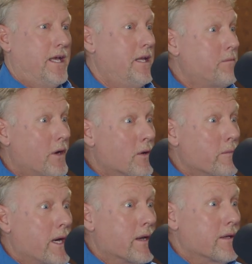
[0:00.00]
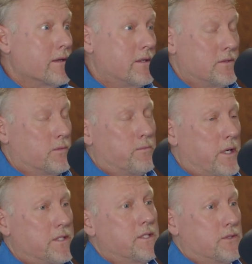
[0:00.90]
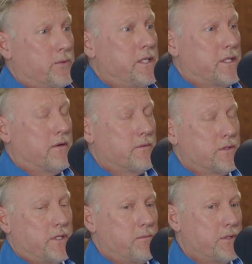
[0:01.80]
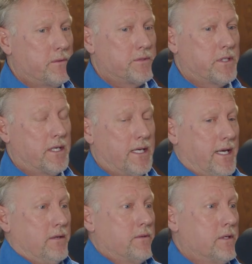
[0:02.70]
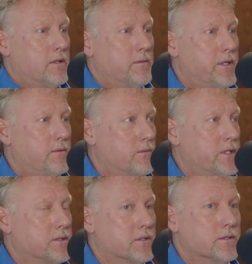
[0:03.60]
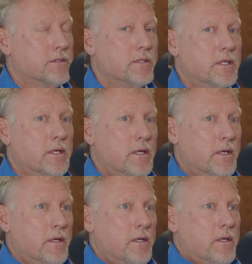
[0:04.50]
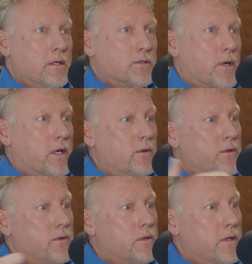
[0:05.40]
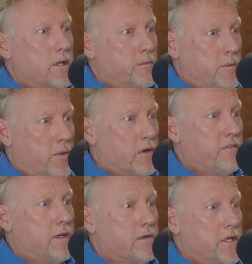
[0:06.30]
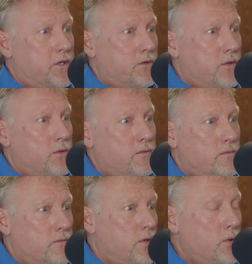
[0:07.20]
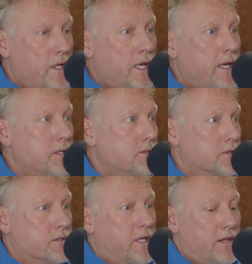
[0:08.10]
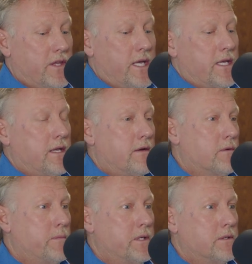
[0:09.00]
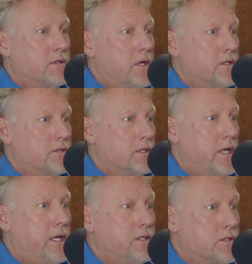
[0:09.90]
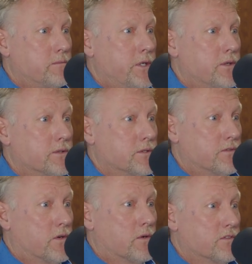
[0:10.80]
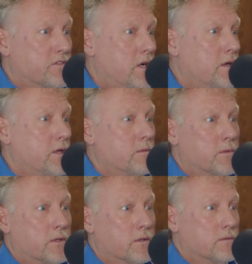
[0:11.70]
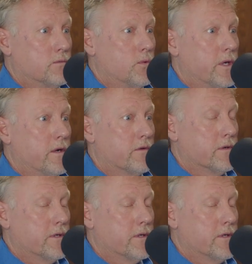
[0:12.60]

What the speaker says: hadn't even thought about it. And we're probably 6 weeks out from the championship. I said, I don't know. Let me research. So I go to the El Pomar Foundation, who knew the answers. That thing had never been touched in 80-some years as far as volume or whatever.